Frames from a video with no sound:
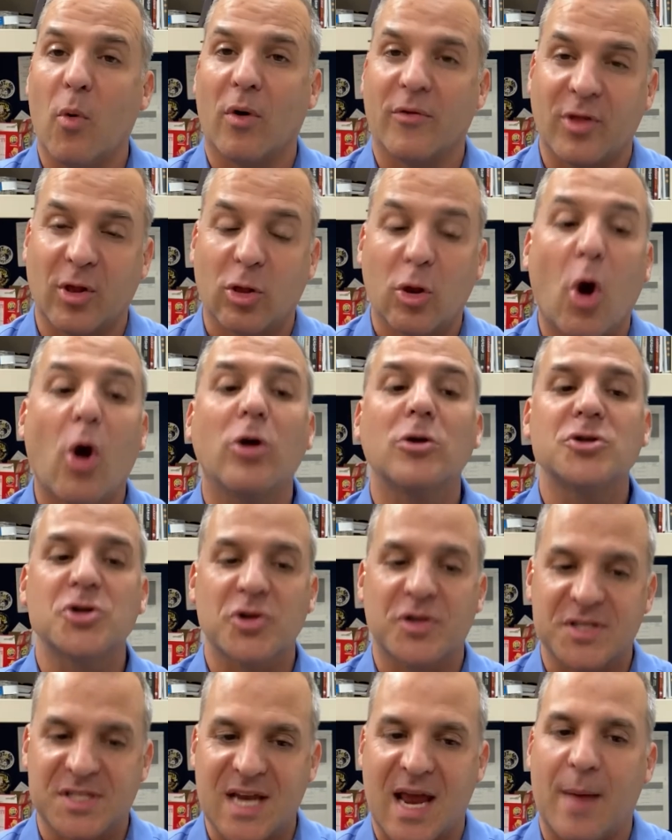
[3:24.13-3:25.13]
The larger the
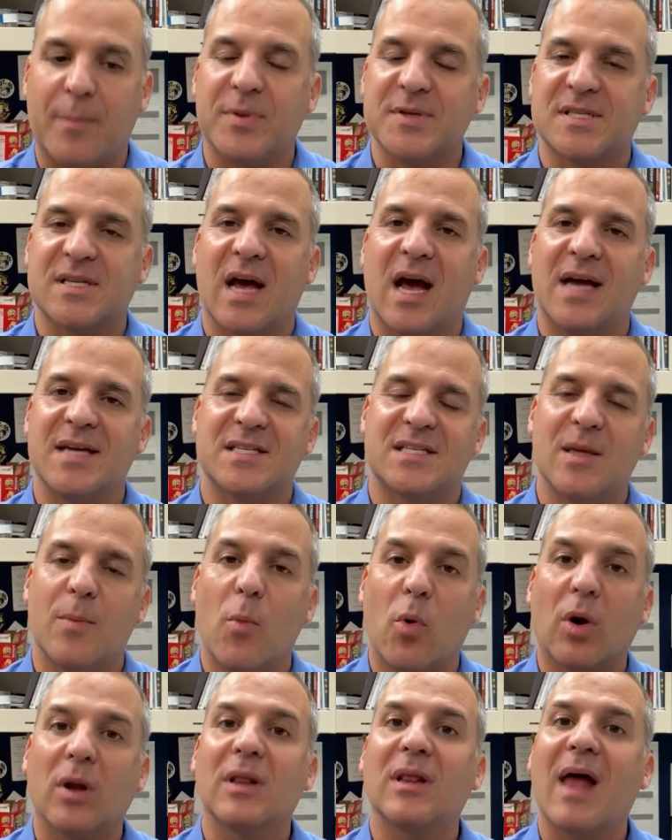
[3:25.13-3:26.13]
sample size, the
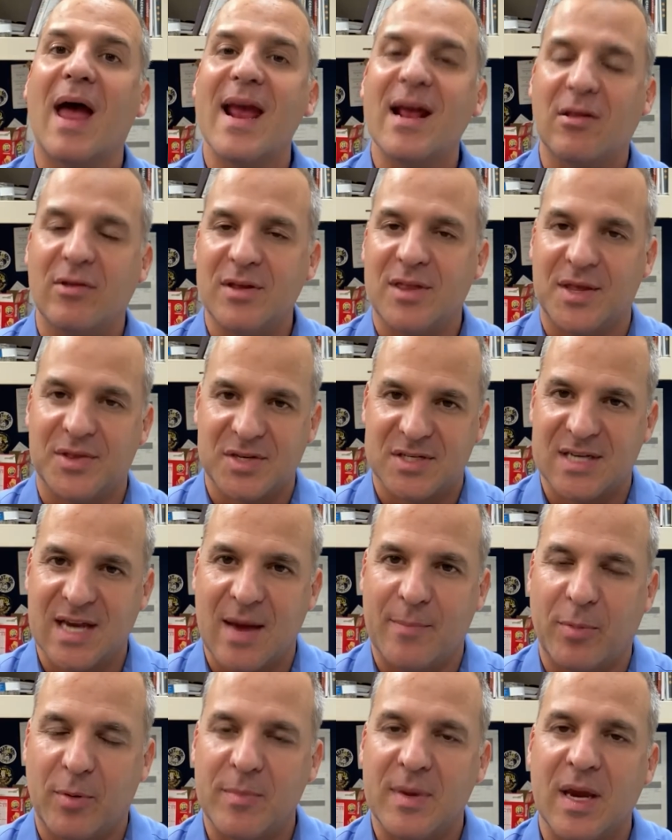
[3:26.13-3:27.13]
more likely that the
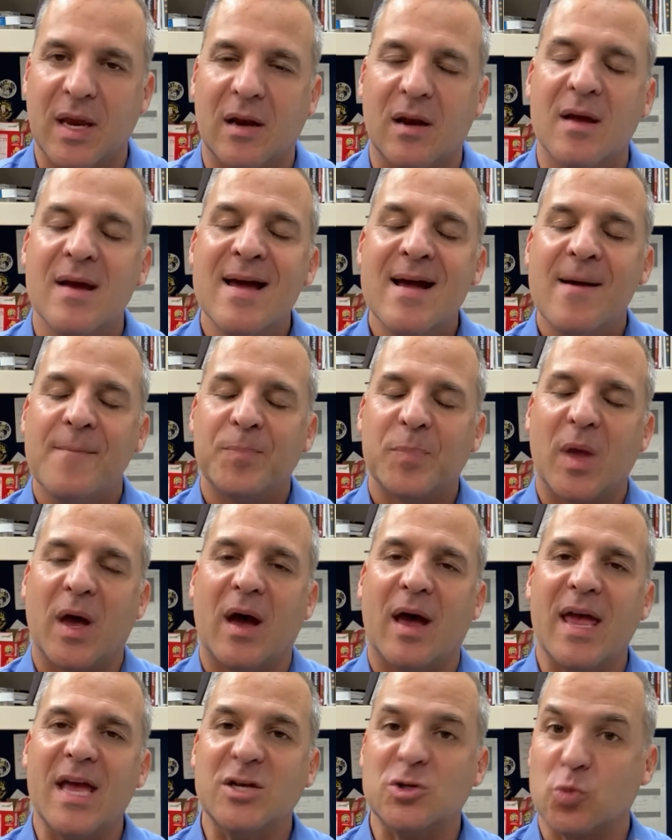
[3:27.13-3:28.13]
sample mean
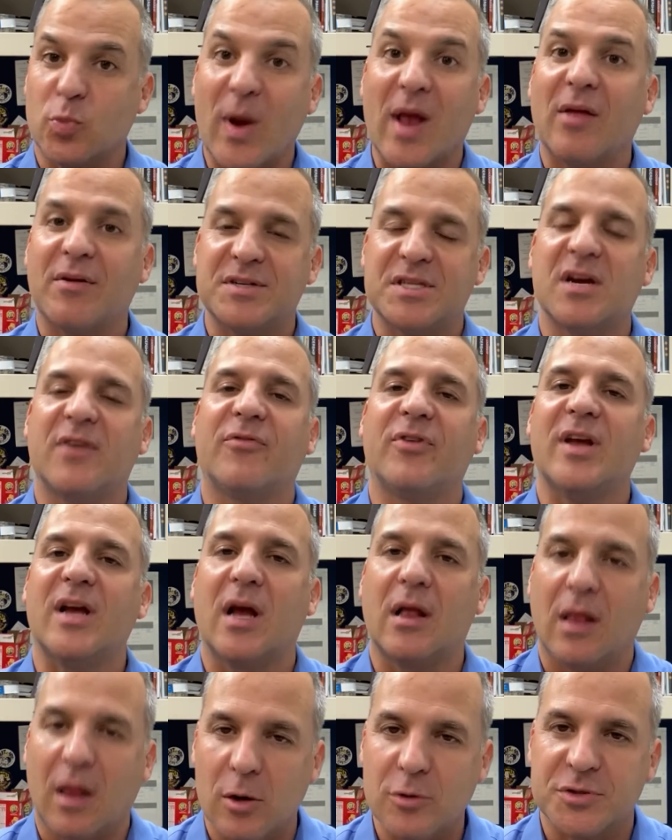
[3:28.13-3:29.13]
is relatively
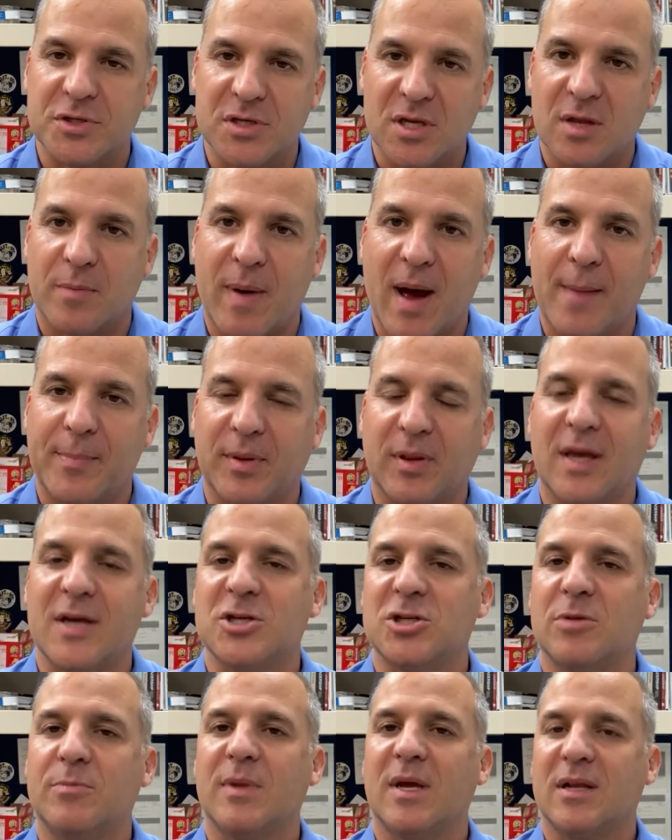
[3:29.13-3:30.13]
close to the
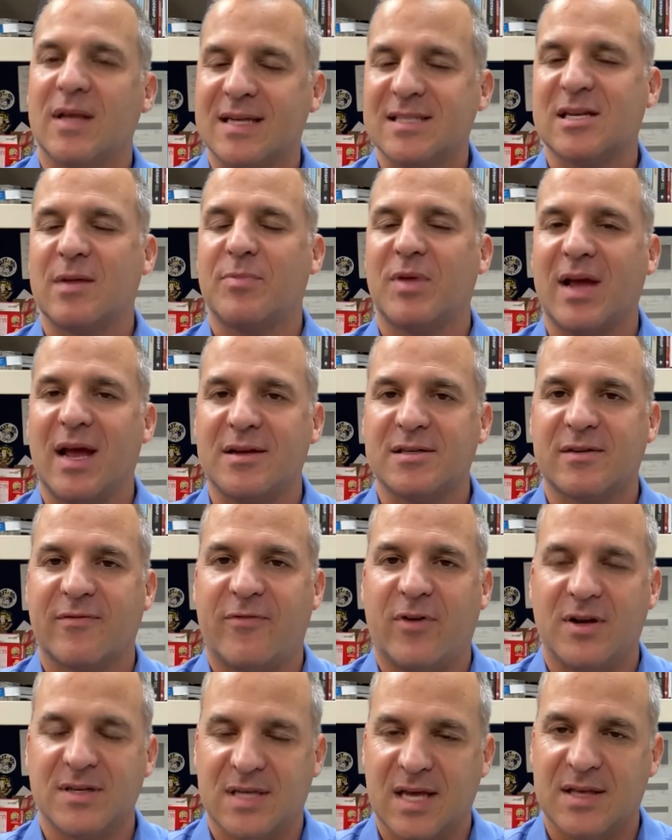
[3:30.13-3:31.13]
population mean. That's something else that
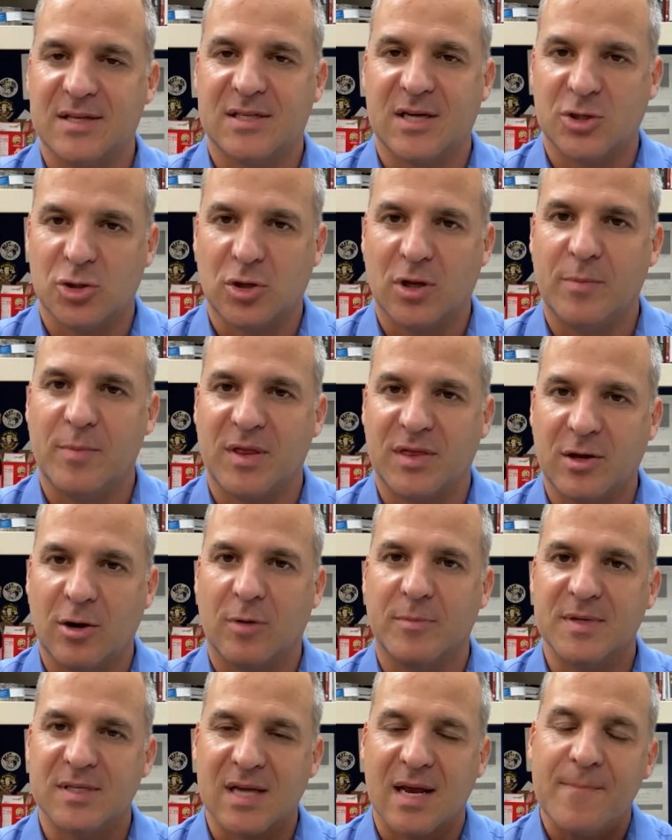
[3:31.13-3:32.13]
falls out of the central limit theorem,
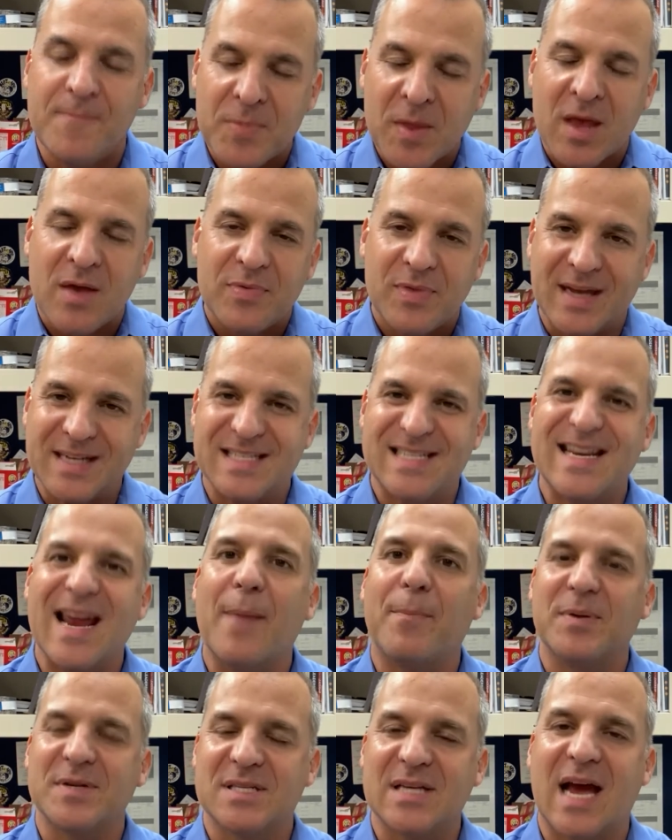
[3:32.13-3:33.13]
is that
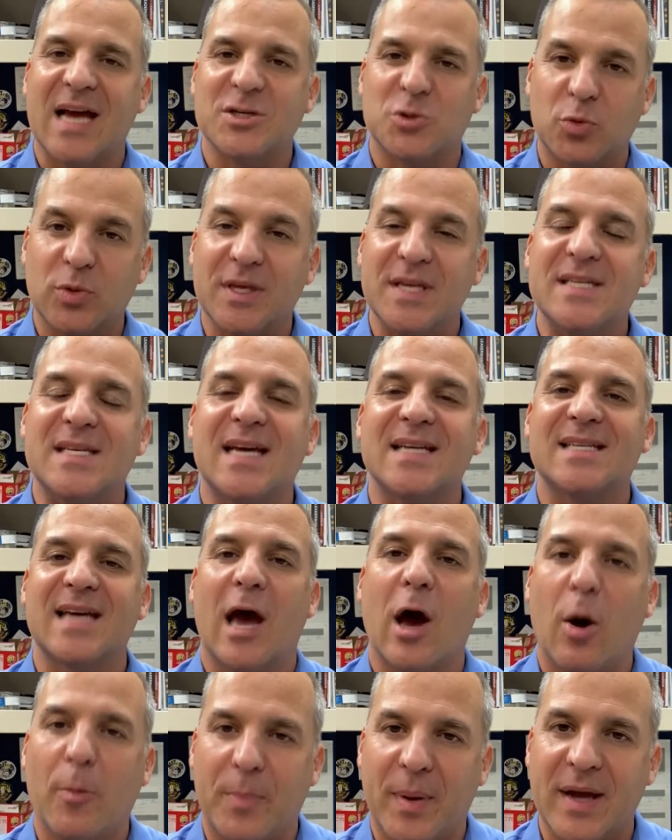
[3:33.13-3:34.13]
sample size really does
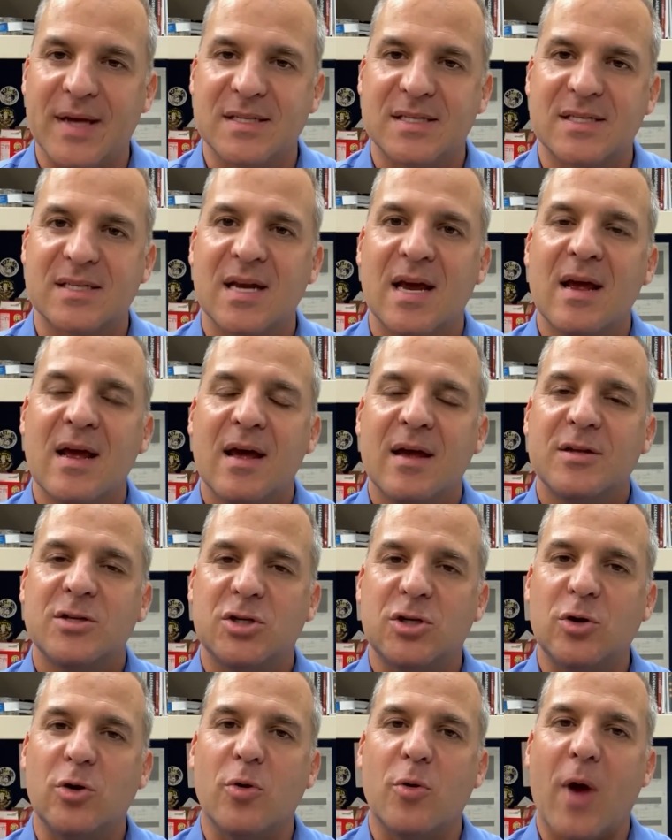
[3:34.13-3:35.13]
help us
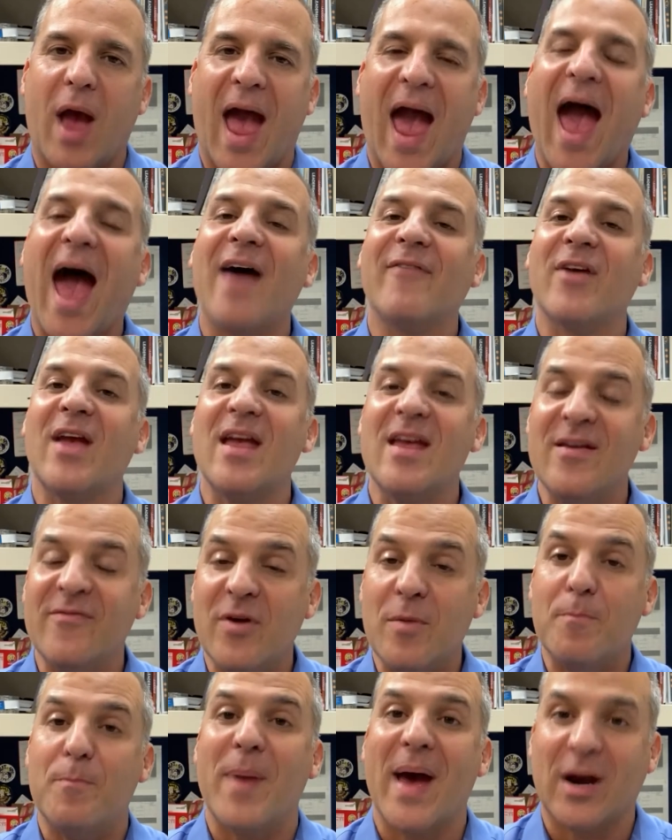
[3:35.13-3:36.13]
to have a even
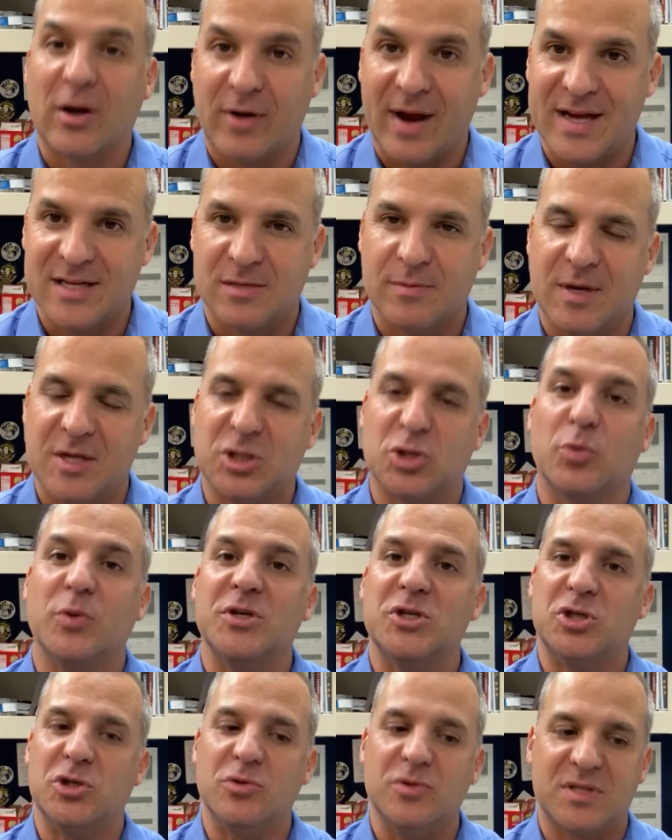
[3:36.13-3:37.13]
better estimate, to
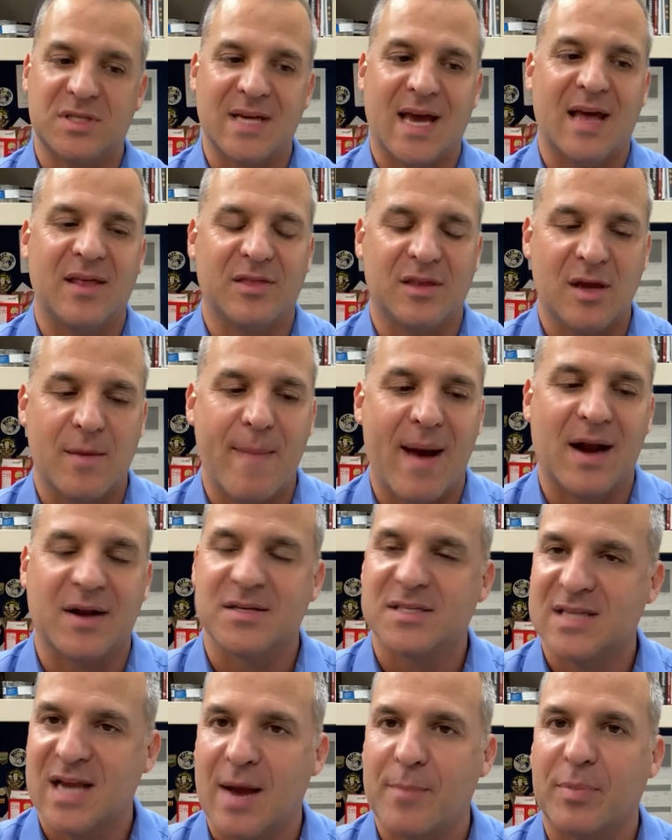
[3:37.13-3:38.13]
reduce the amount of
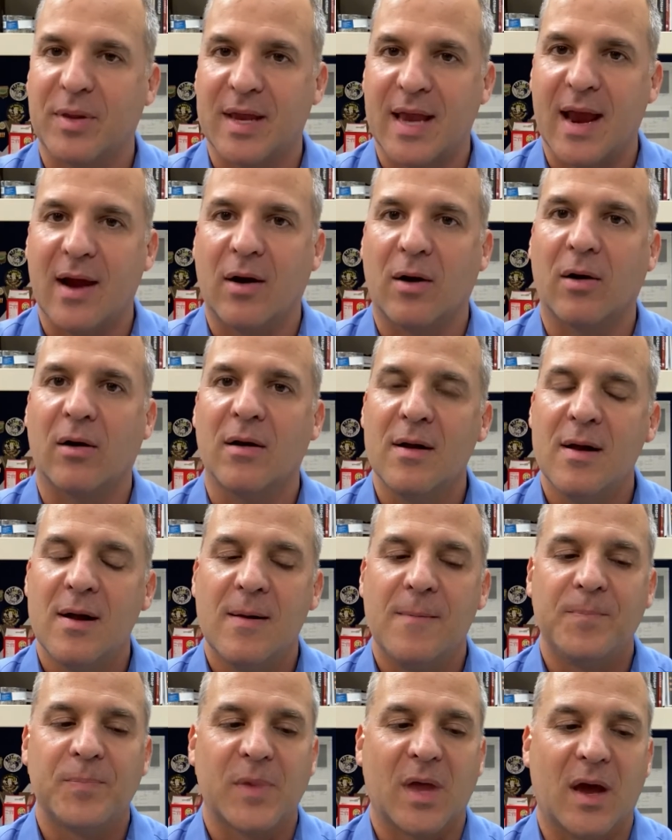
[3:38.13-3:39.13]
sampling error
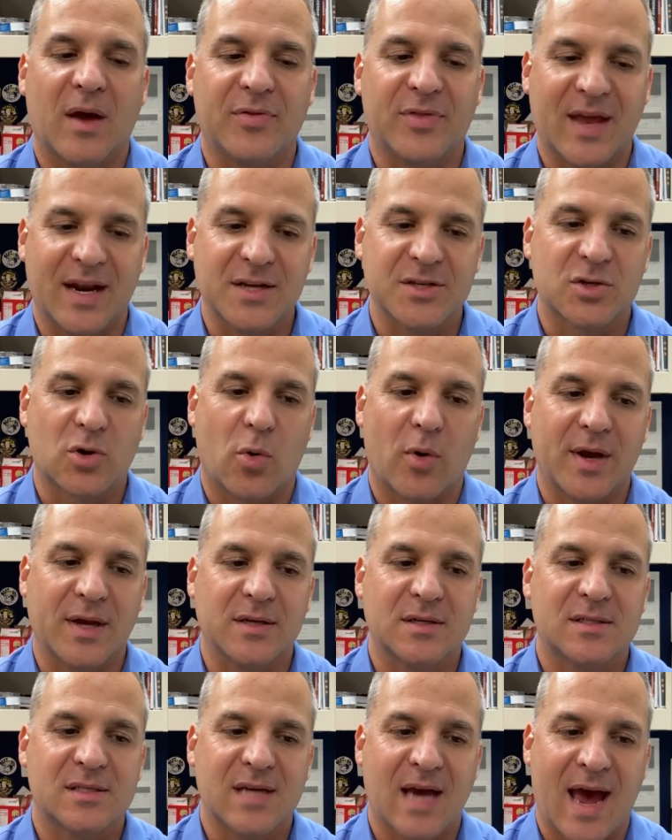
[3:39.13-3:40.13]
that is going
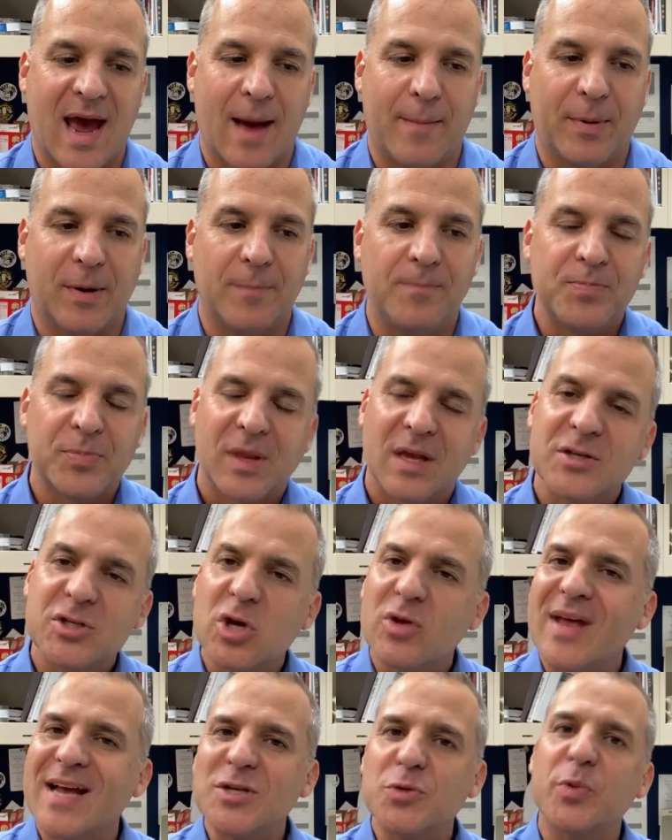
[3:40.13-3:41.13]
to happen. So
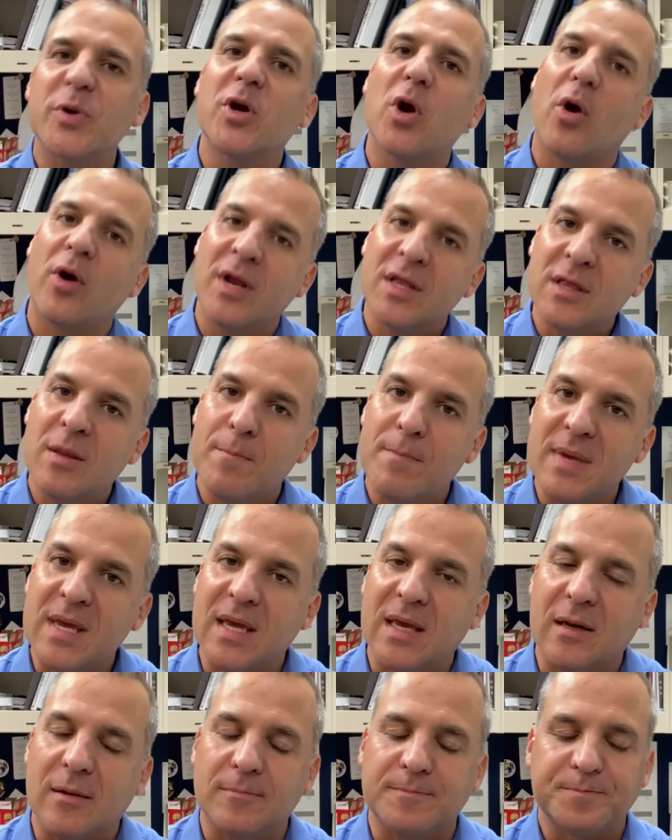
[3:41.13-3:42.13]
that's regarding the
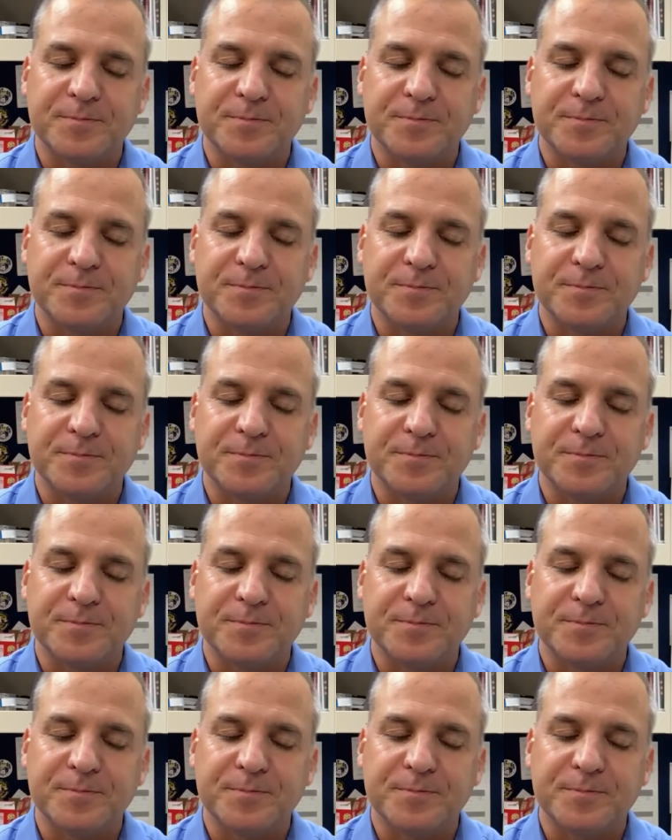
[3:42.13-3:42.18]
mean.